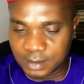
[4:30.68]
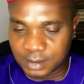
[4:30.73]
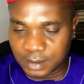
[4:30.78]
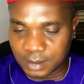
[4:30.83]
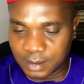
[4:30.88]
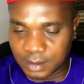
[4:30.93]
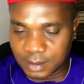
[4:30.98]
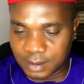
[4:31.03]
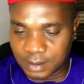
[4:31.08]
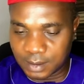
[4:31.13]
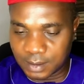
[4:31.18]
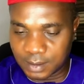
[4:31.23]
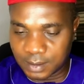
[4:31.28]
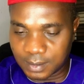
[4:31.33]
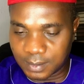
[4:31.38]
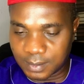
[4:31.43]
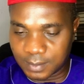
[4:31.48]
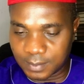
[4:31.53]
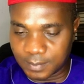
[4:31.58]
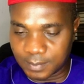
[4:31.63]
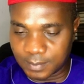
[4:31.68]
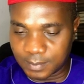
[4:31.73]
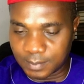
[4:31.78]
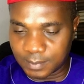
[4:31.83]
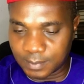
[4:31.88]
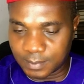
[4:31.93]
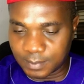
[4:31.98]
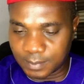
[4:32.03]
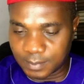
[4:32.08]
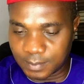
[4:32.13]

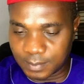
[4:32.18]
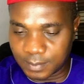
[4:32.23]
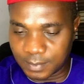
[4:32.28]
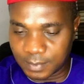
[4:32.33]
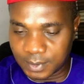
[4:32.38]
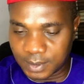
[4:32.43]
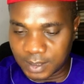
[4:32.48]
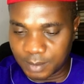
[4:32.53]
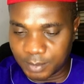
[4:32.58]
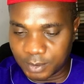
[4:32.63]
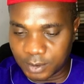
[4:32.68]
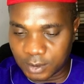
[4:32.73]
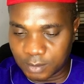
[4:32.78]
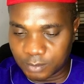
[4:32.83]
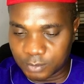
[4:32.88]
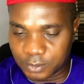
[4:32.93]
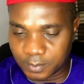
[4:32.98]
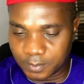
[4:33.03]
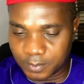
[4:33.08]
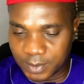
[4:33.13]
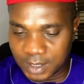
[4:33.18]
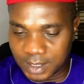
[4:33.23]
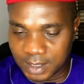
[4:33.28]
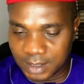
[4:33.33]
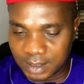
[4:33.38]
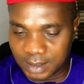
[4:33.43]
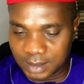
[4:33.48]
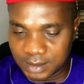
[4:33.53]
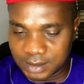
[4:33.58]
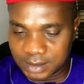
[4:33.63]
Um, let me come to
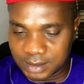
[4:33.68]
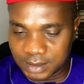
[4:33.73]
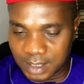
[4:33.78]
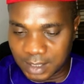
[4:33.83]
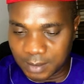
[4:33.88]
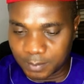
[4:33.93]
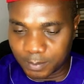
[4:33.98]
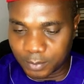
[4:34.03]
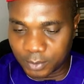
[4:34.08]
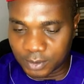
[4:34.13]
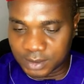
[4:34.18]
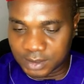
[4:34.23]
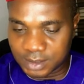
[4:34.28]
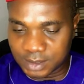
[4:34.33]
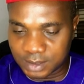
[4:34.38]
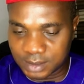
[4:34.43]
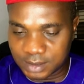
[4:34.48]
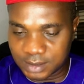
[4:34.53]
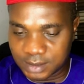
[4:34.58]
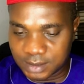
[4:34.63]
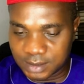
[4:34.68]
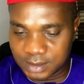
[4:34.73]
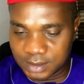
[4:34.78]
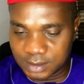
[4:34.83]
playlist and pause it.